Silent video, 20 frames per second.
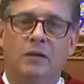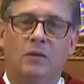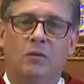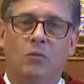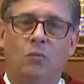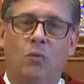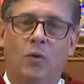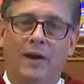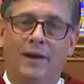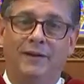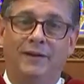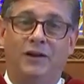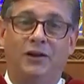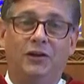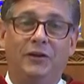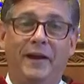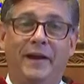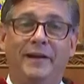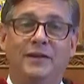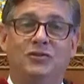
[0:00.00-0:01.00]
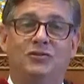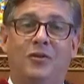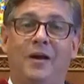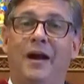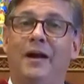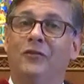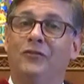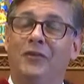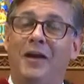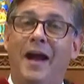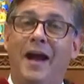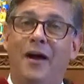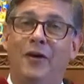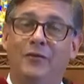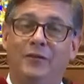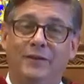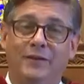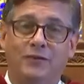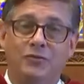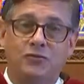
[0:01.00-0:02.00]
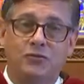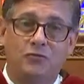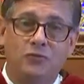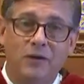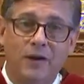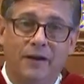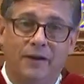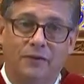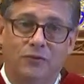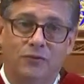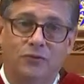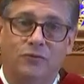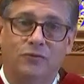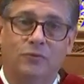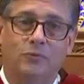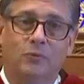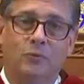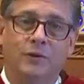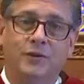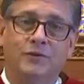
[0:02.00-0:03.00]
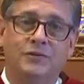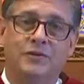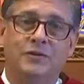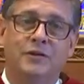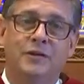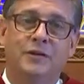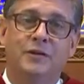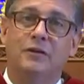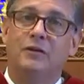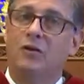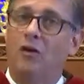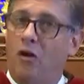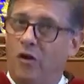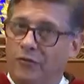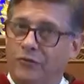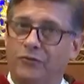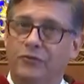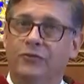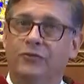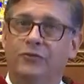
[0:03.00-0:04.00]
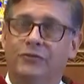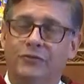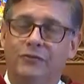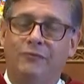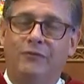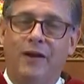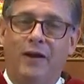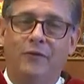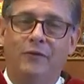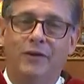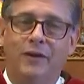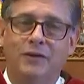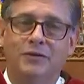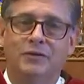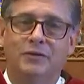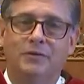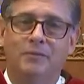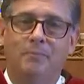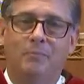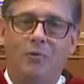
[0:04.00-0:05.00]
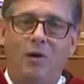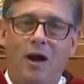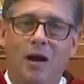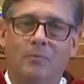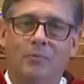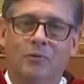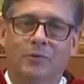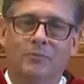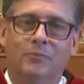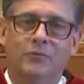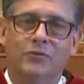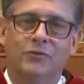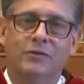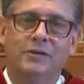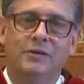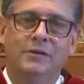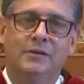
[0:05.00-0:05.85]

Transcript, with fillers: When clay dries out, it shrinks, which causes foundation problems.